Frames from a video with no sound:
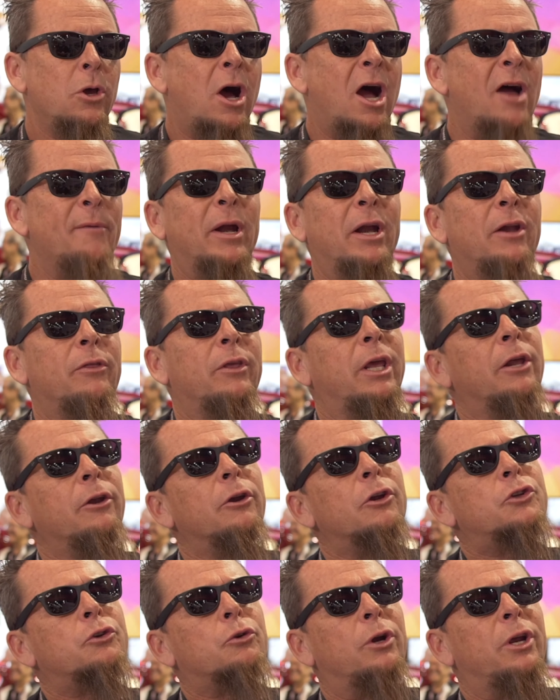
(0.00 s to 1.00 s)
I've been in the
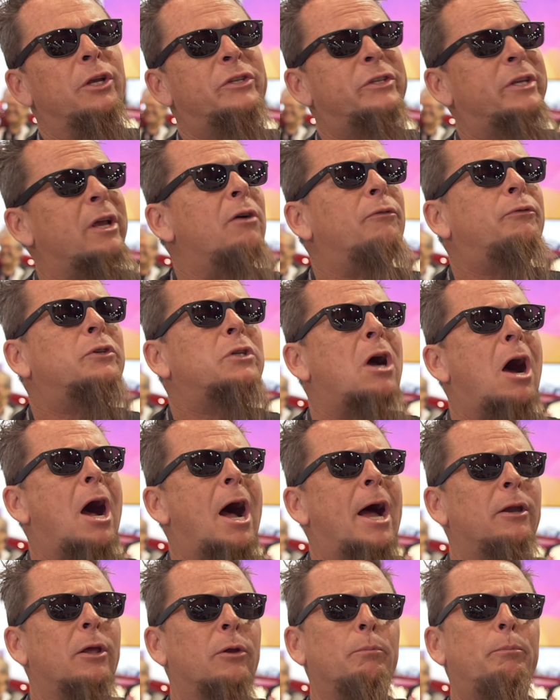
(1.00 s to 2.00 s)
industry,
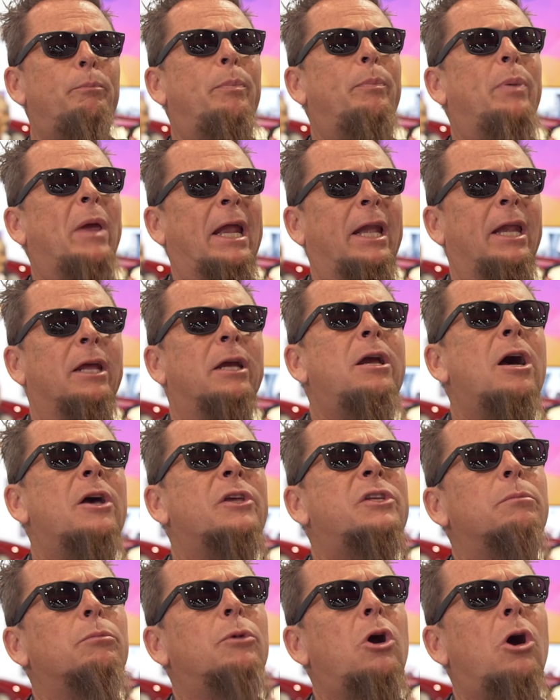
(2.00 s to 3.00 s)
self-taught, and painting
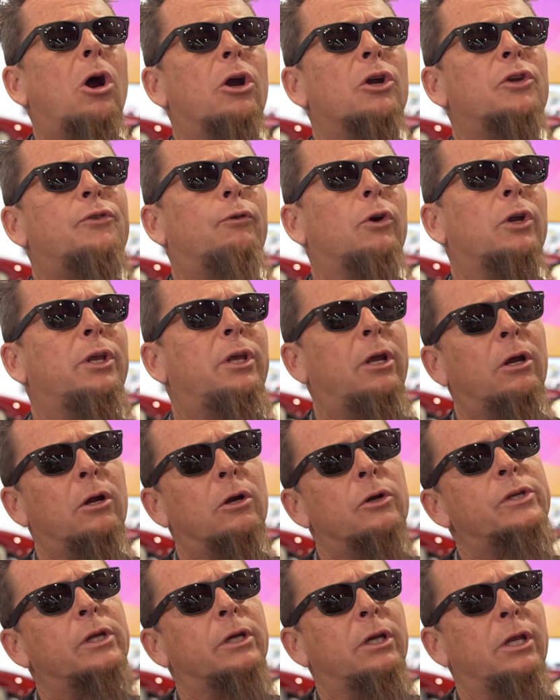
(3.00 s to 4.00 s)
custom cars for years and